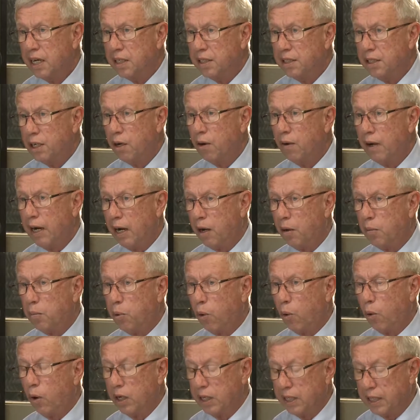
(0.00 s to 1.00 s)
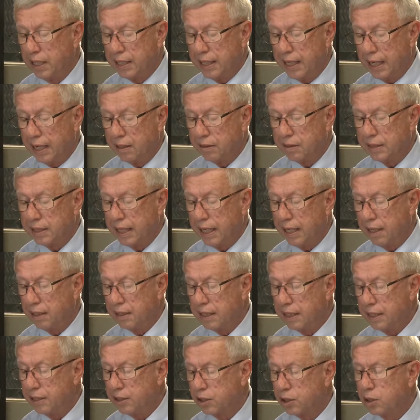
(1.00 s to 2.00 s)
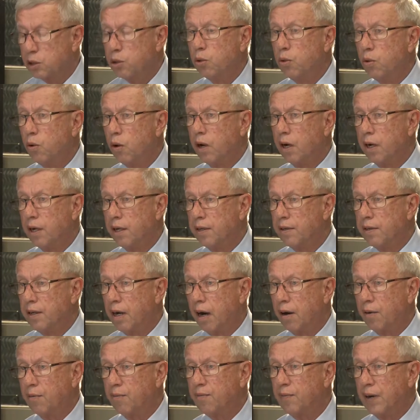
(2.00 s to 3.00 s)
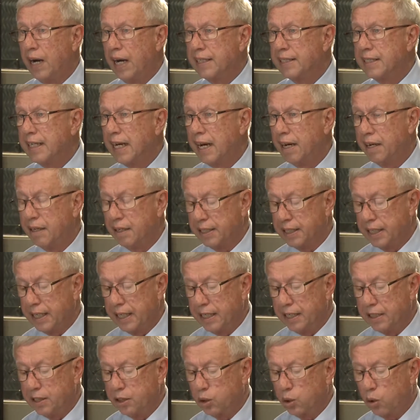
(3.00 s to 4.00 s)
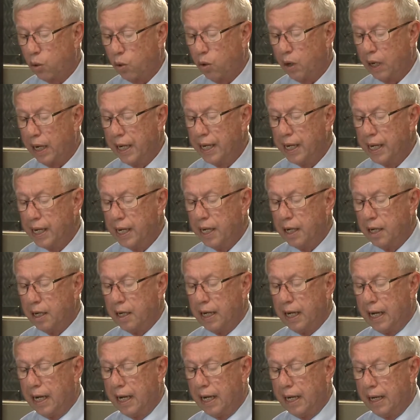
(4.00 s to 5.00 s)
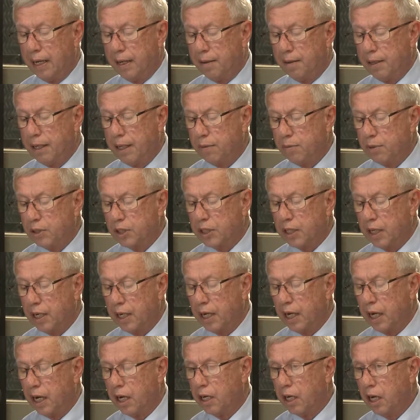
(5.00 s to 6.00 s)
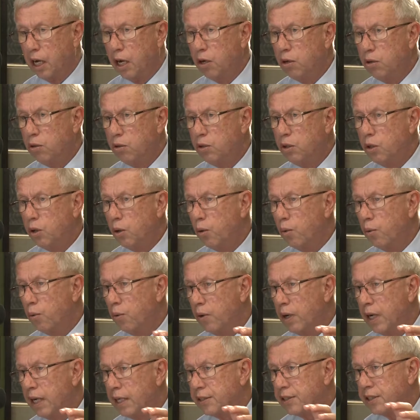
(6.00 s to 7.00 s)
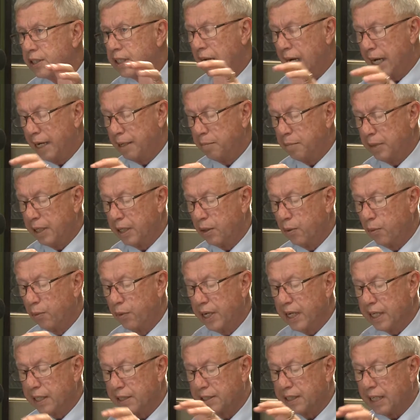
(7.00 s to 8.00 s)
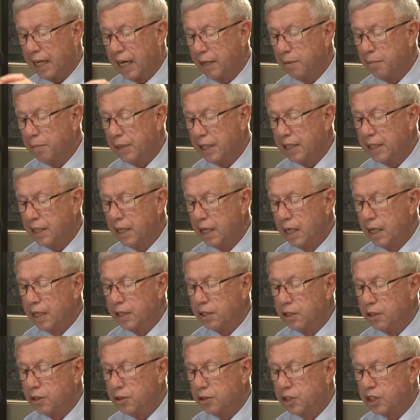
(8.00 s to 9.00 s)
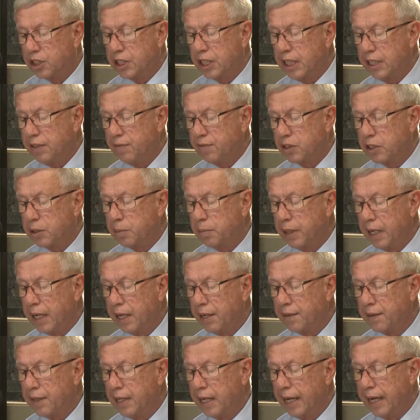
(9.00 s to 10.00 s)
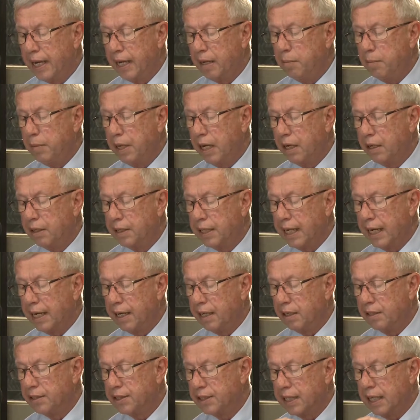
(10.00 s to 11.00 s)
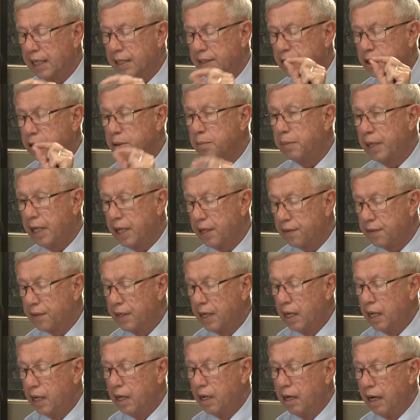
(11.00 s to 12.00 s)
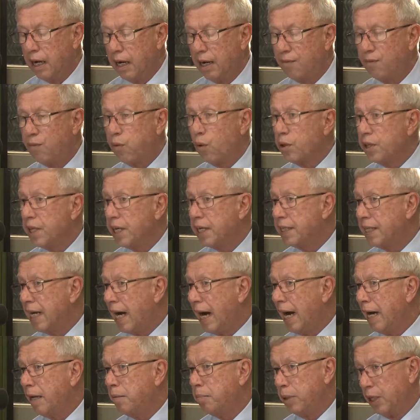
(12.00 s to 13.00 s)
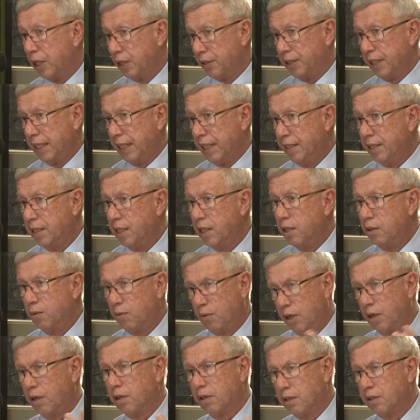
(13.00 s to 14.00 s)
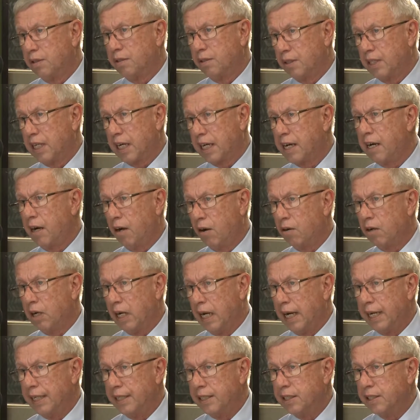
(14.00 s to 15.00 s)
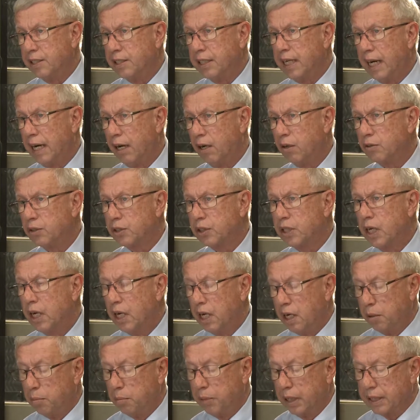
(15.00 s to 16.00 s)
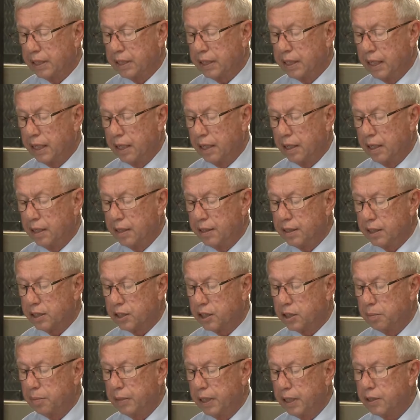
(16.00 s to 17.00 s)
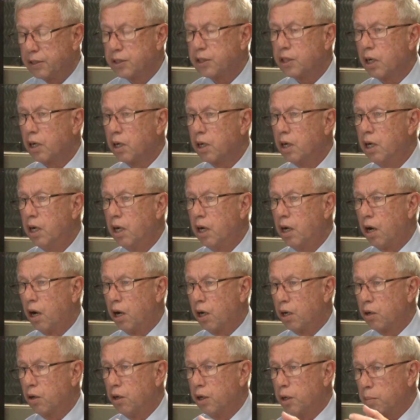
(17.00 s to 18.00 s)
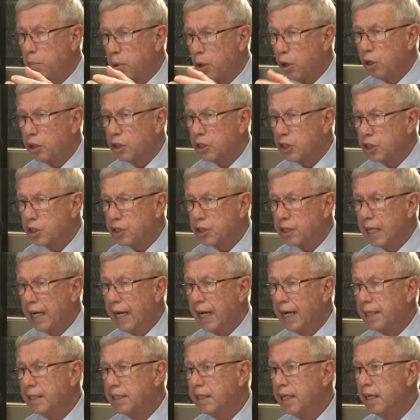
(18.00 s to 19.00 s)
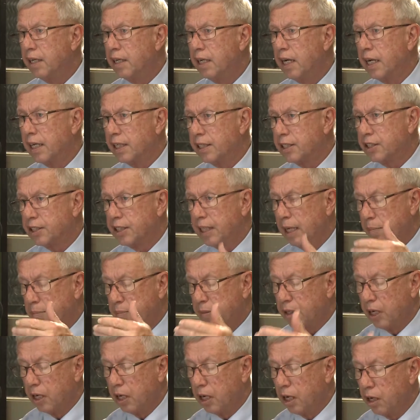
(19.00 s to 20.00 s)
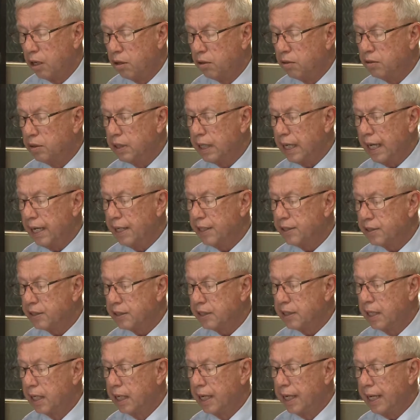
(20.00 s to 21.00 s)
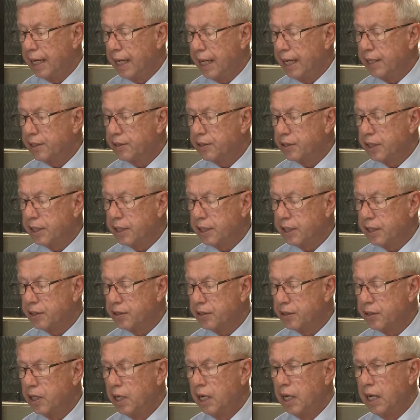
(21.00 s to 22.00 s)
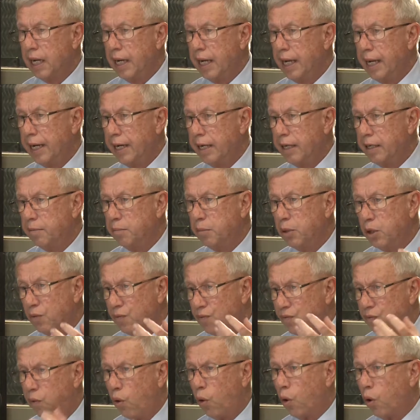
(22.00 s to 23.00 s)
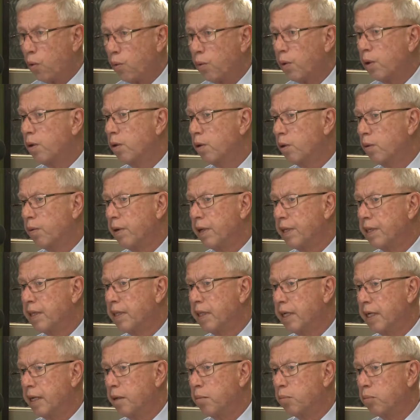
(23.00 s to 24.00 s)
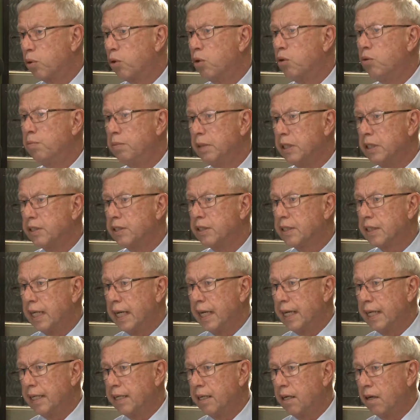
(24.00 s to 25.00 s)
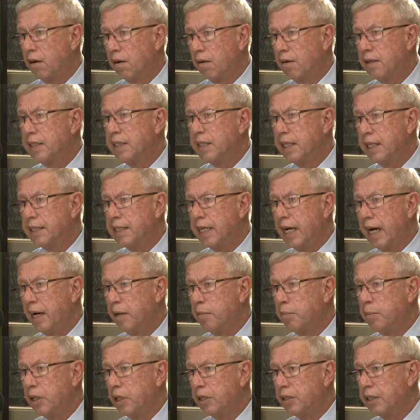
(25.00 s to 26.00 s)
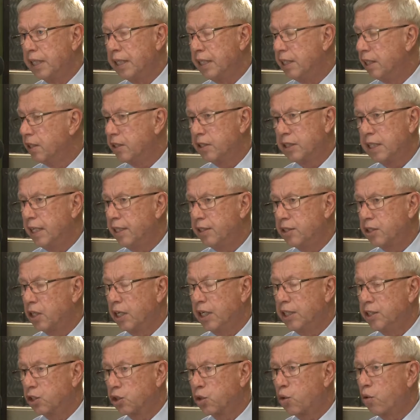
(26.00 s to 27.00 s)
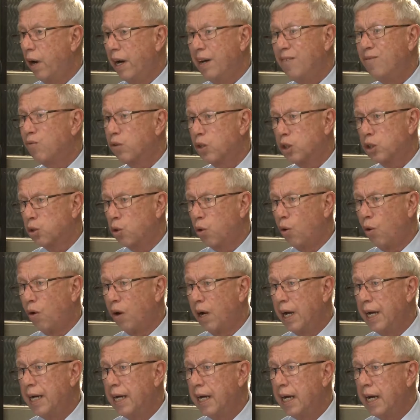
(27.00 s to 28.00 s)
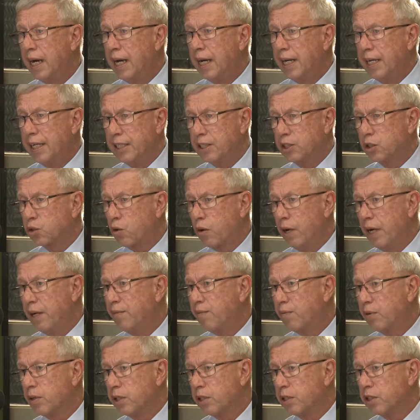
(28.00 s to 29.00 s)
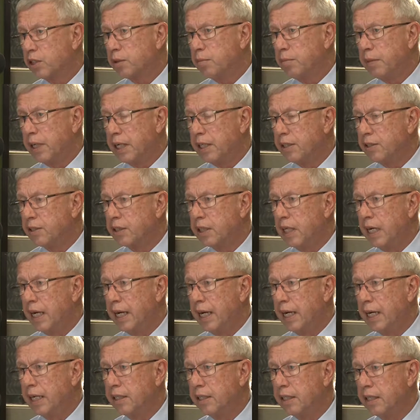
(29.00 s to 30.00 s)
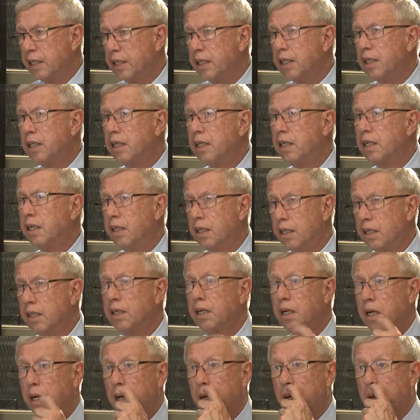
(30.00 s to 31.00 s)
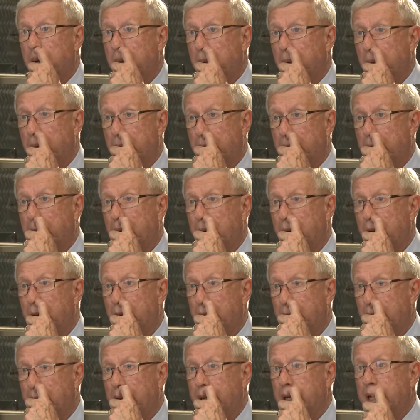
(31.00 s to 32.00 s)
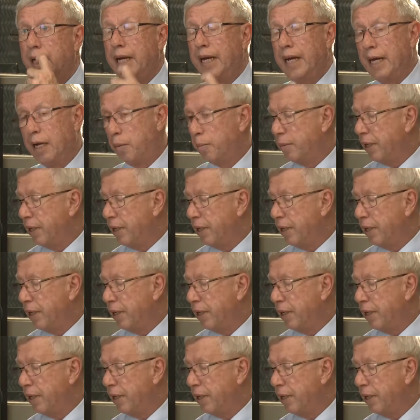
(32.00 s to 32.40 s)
know how important the downtown is to uh, our vitality in Troy. Uh, it was a, a, loan assignment, reassignment to Steve Smith and Melanie Alsace Smith uh, for the Dye Building, where the Caroline is housed. But uh, the Smiths are, are going to purchase that, accept the loan as as is and move forward with the improvements that are in the Dye Building. It's it's it's great for Troy. It's great for the Smiths. It'll be in their good hands. It'll